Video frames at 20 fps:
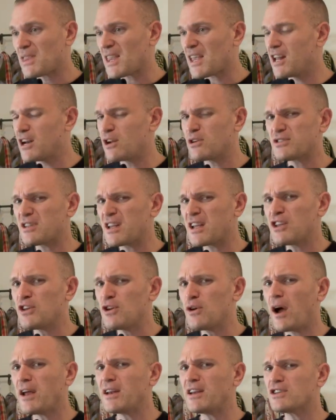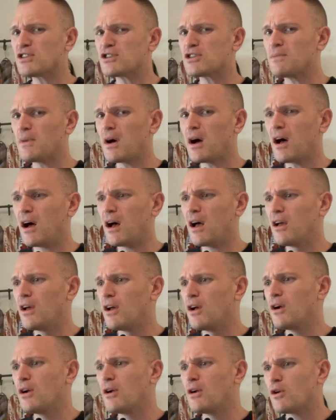And I was thinking, you know, I need some
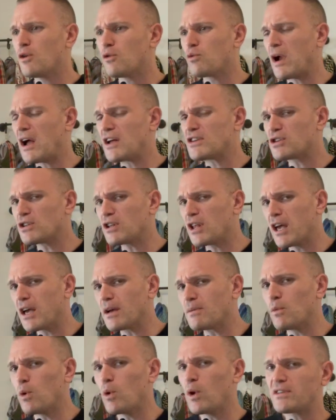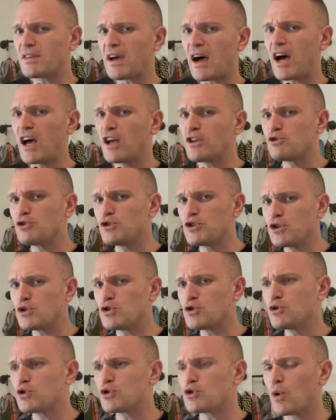wrestling, Muay Thai,
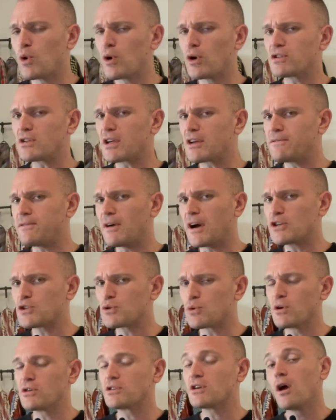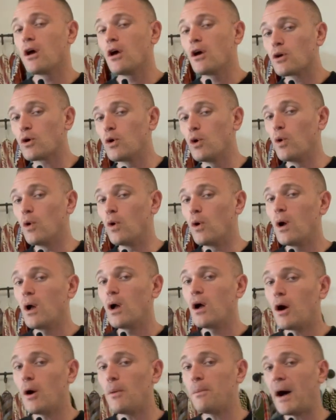Jiu-Jitsu shorts, like fight shorts. Cool.
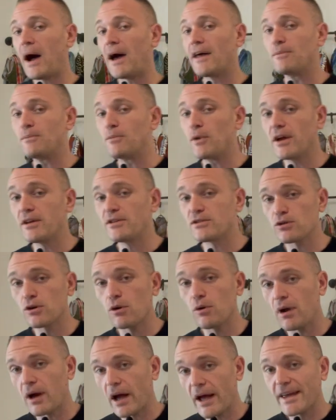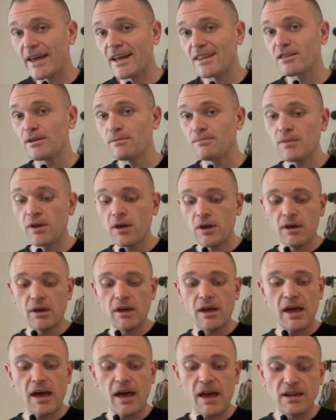I'll buy them, right? So I get them.
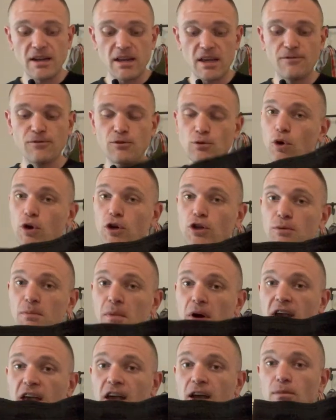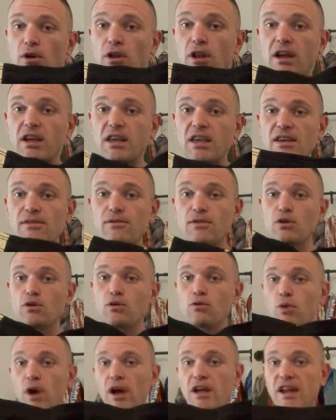And if you look at them on camera, like
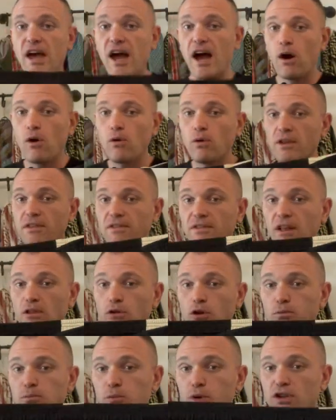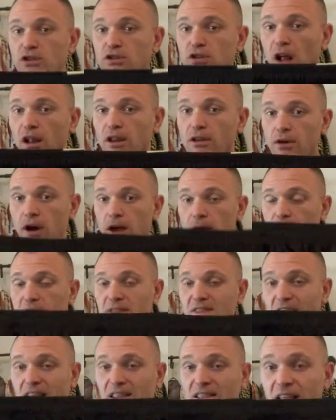even right now, they look pretty solid, right?
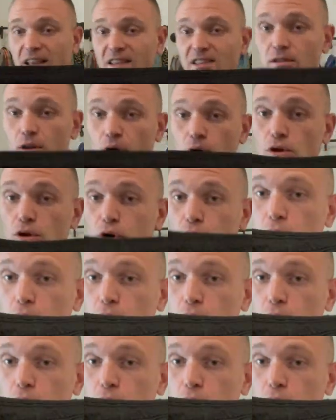But then let's look a little